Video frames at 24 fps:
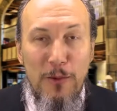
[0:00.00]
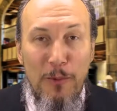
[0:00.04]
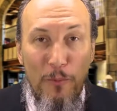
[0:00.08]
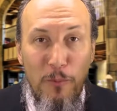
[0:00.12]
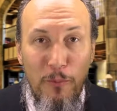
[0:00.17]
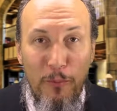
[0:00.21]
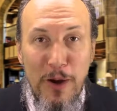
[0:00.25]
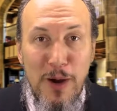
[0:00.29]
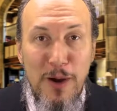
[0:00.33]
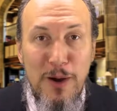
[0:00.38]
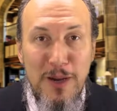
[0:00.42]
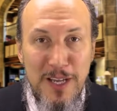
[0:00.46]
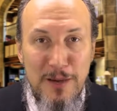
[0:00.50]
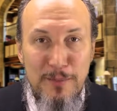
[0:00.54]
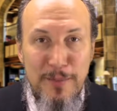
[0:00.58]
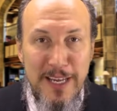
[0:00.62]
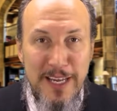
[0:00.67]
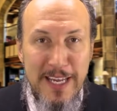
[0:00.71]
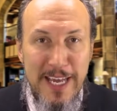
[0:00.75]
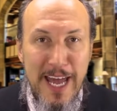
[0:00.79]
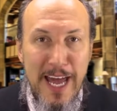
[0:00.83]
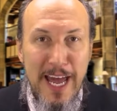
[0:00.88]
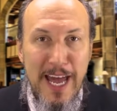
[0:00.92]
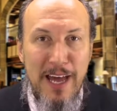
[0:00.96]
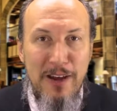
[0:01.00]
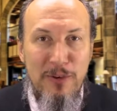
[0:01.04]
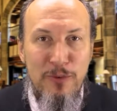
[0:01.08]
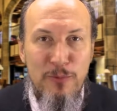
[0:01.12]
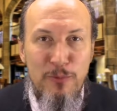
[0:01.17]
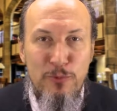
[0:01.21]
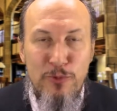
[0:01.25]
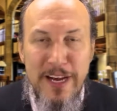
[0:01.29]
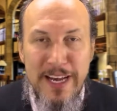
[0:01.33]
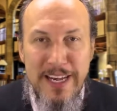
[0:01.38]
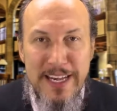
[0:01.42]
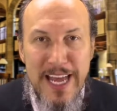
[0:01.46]
Welcome again.
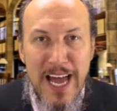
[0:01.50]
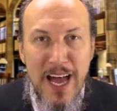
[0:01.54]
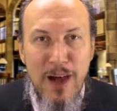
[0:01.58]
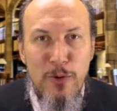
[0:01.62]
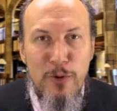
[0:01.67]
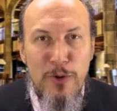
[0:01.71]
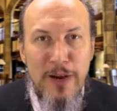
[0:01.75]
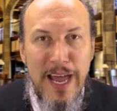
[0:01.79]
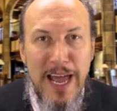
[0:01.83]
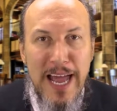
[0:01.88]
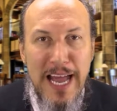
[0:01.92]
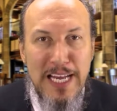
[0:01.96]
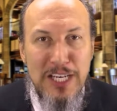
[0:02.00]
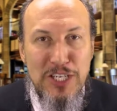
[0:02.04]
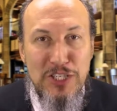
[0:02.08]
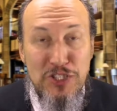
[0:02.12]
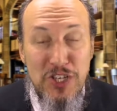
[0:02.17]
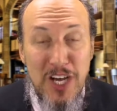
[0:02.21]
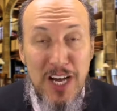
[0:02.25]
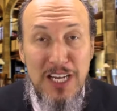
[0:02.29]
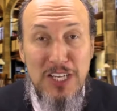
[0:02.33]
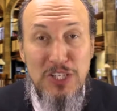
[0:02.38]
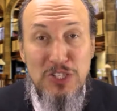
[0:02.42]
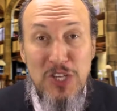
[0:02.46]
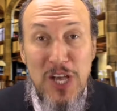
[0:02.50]
Right now we're at John